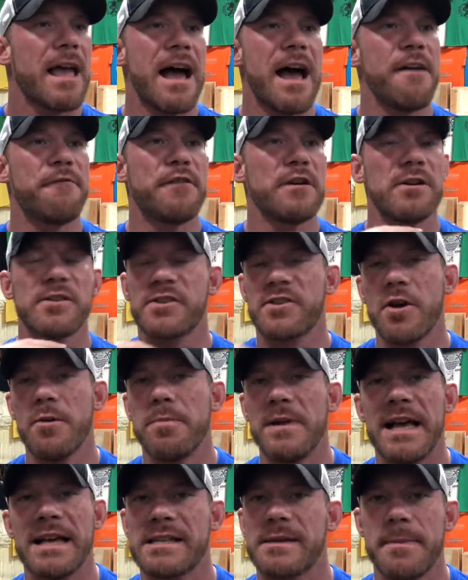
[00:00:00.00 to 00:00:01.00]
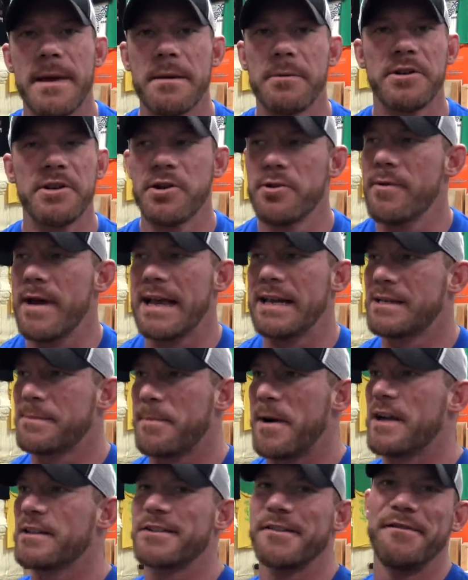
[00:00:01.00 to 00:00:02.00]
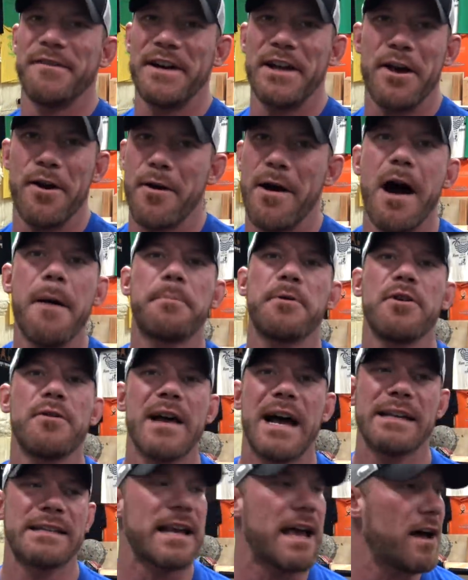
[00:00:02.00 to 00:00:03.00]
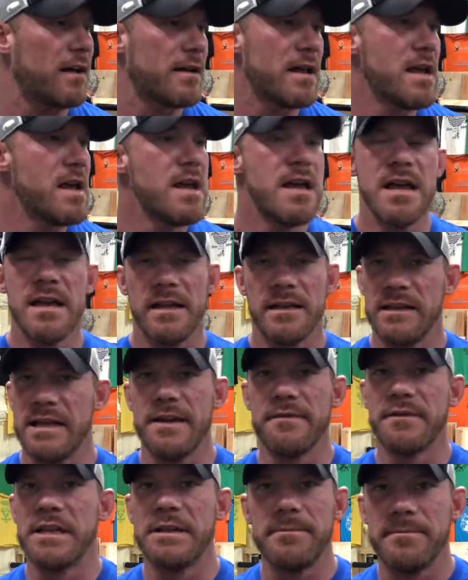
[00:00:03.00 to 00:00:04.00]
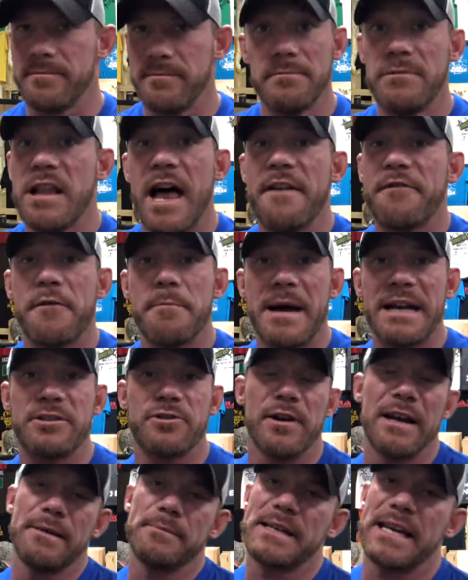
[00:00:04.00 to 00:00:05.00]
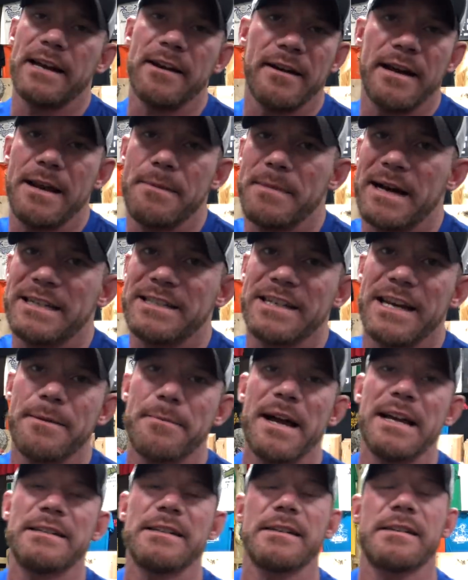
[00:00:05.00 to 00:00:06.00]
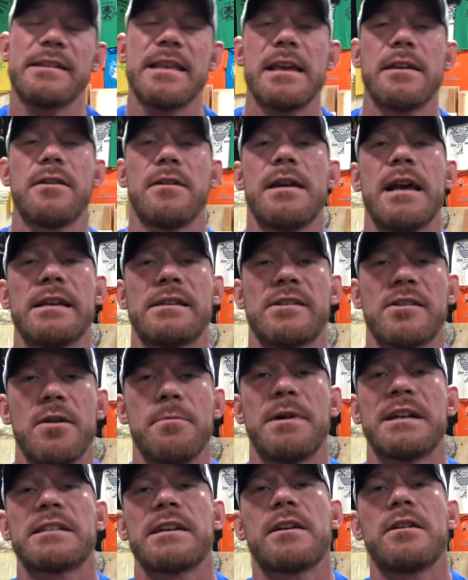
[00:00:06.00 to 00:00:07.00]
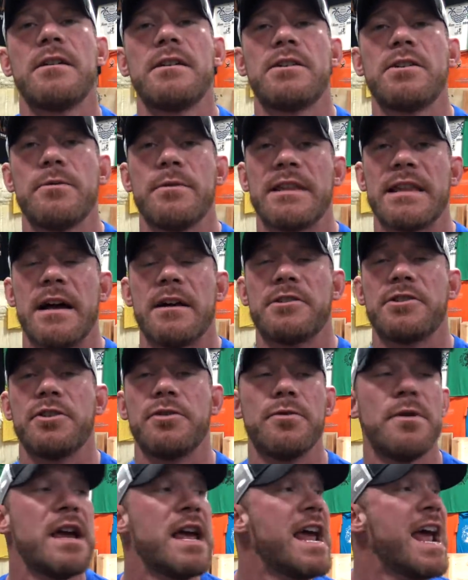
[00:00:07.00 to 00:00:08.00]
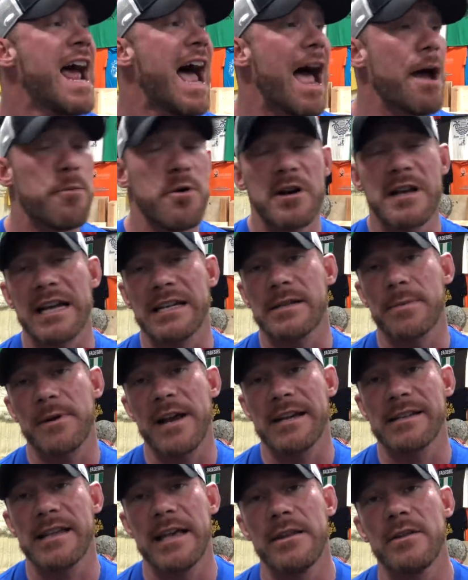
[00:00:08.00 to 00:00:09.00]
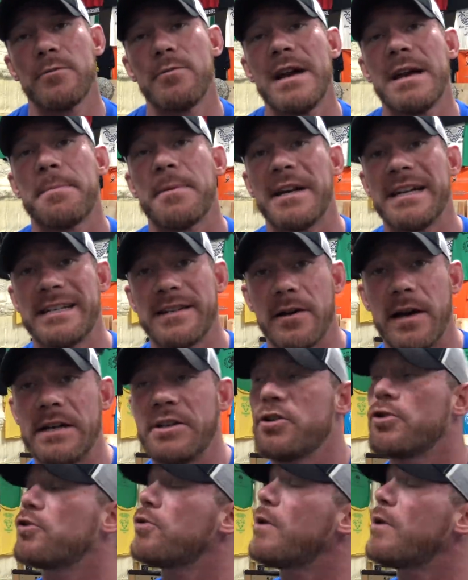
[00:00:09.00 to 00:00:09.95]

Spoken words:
I feel so blessed to be able to do a sponsored video, help you guys out, living the life of my dreams here in my gym. I just thank you guys so much. I couldn't do it without you. I will catch up with you guys later in the week, but until I do,